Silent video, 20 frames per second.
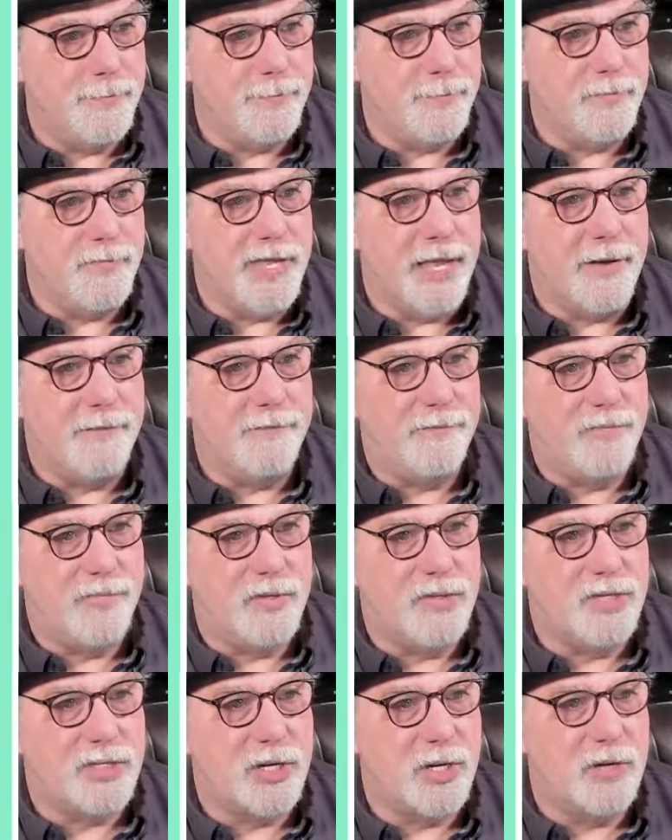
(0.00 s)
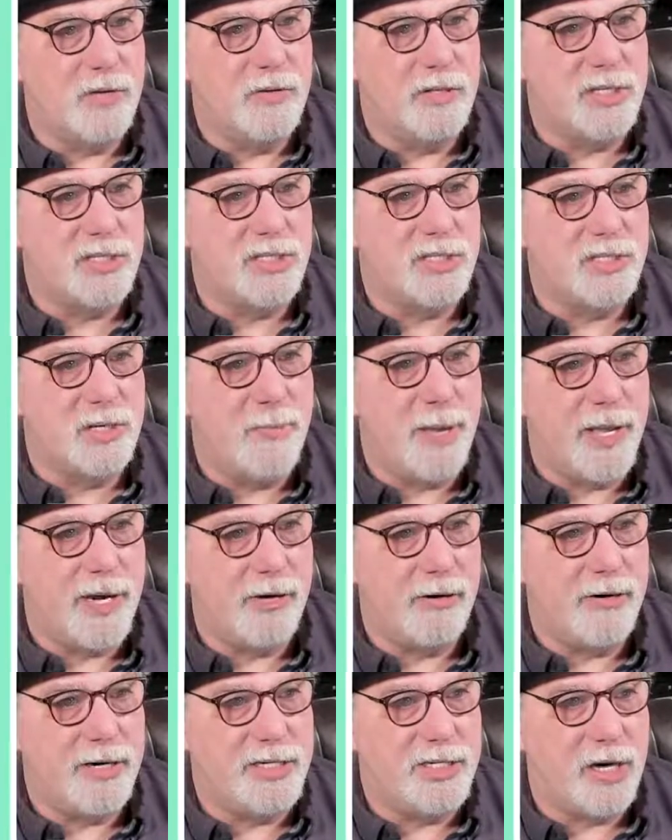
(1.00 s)
Yeah, so this is a
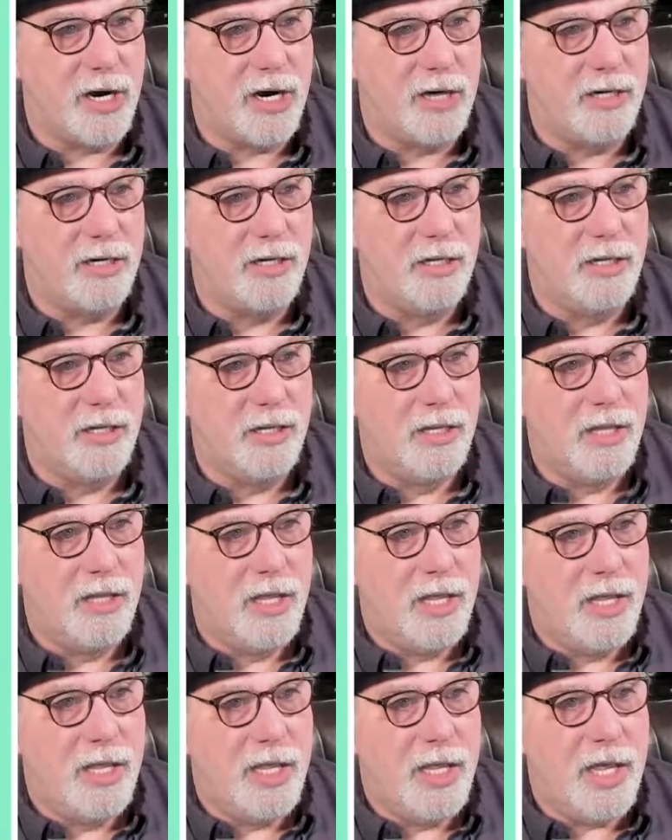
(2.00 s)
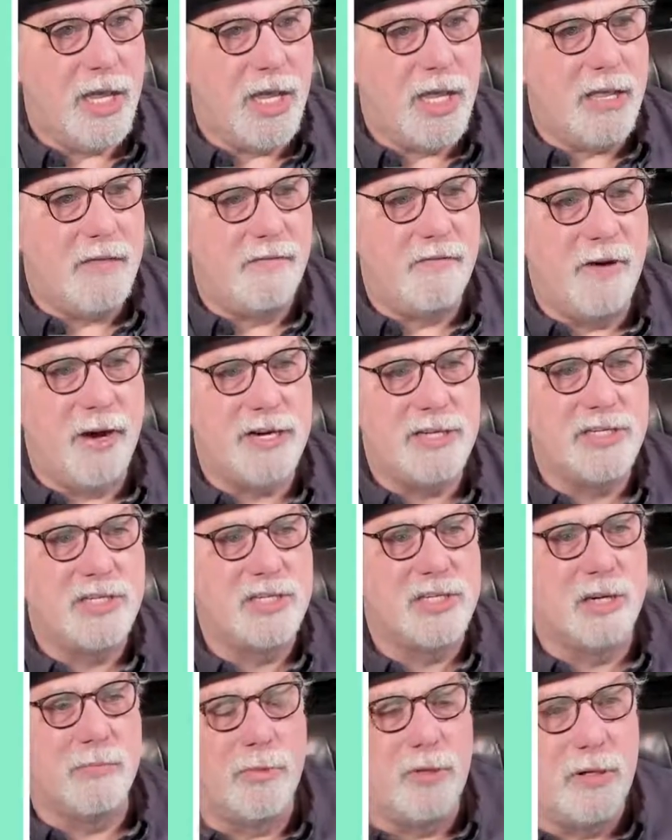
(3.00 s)
pedigree chart, very
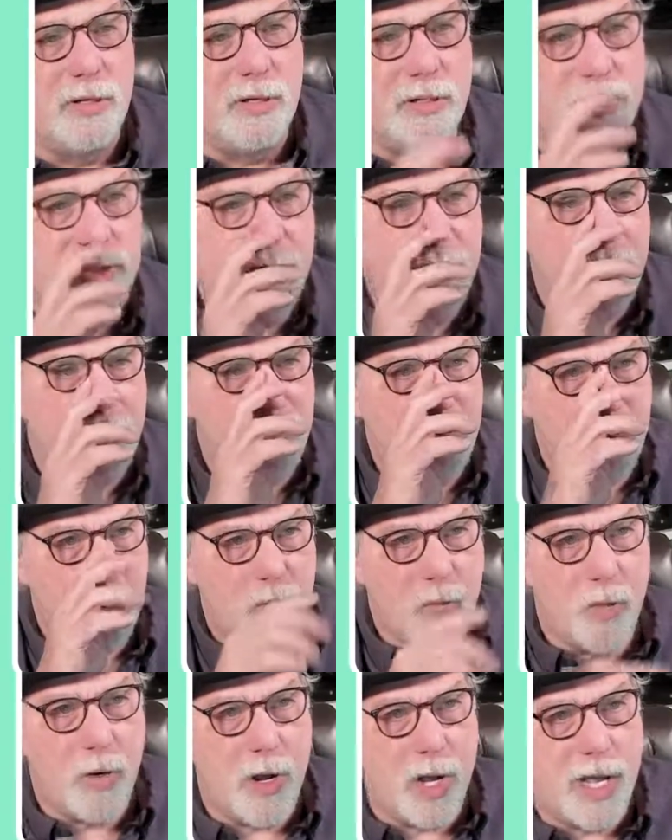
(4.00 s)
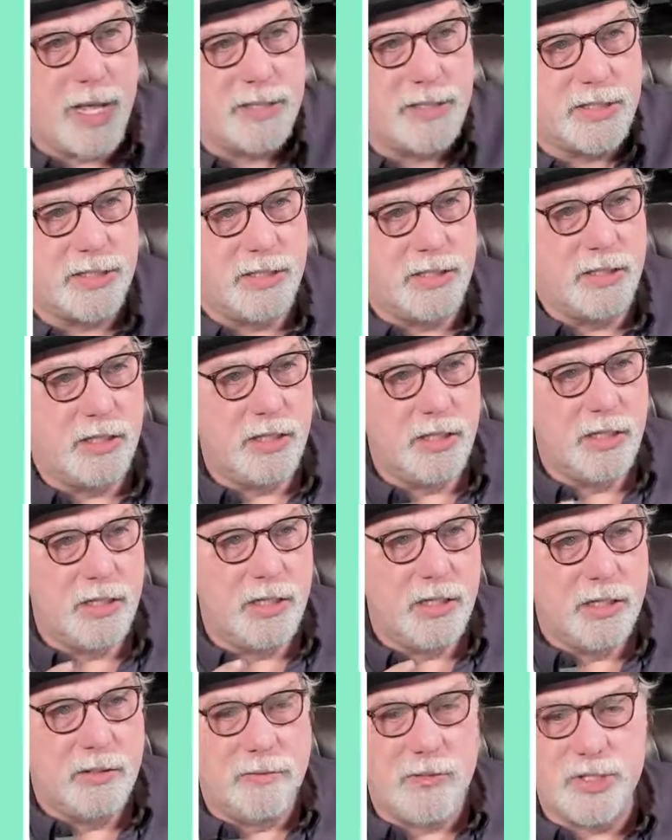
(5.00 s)
similar to what
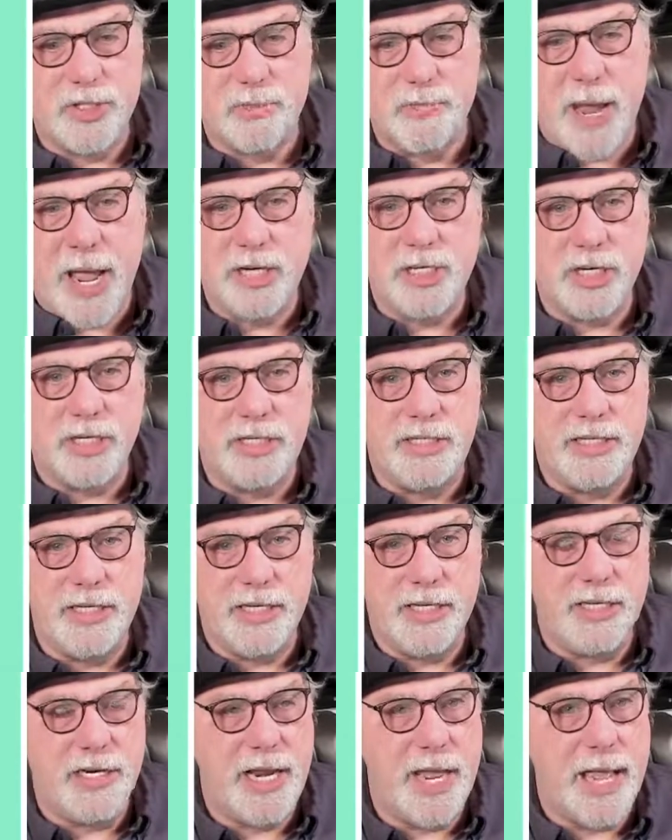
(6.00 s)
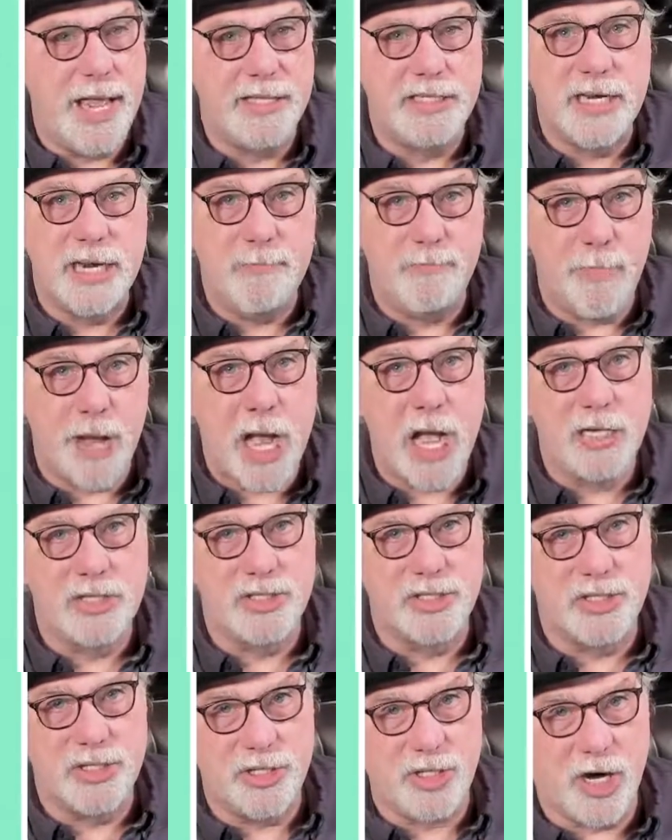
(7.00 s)
Roots Magic did as a
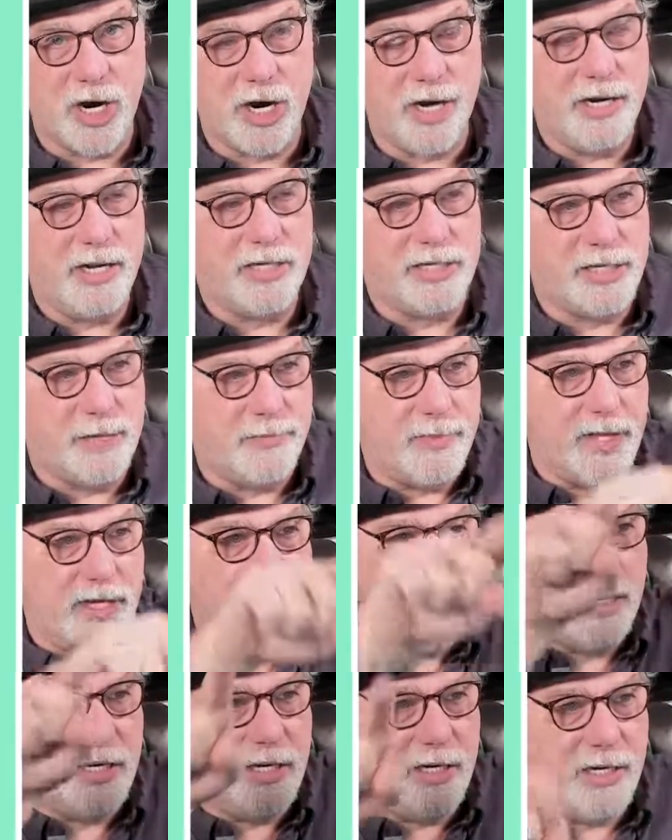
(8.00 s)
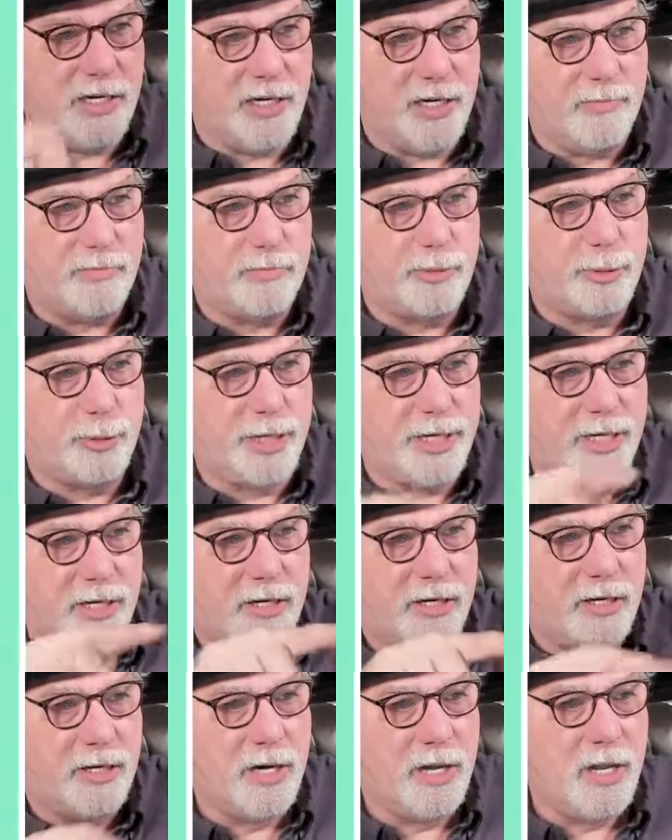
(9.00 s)
box chart, except they did it in a
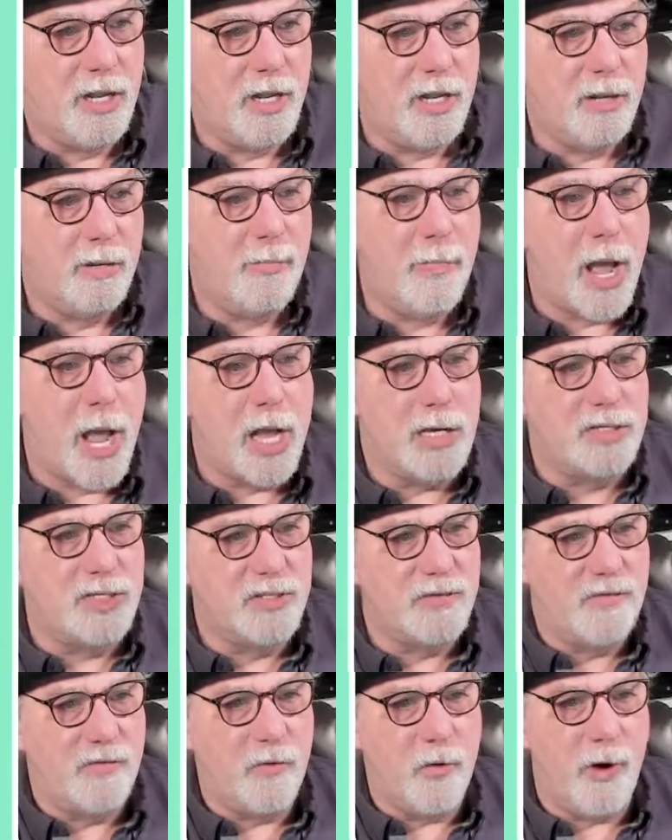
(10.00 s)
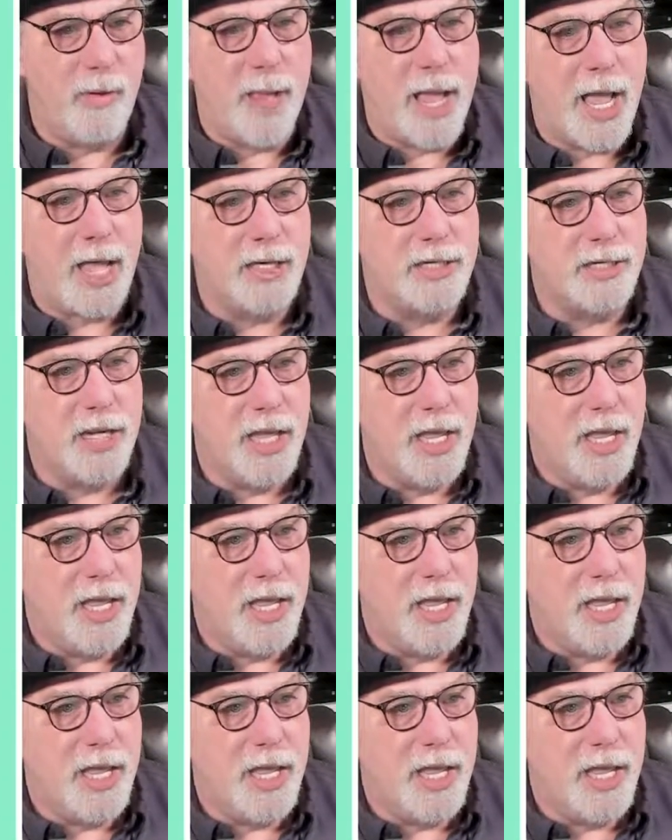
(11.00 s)
prettier box format.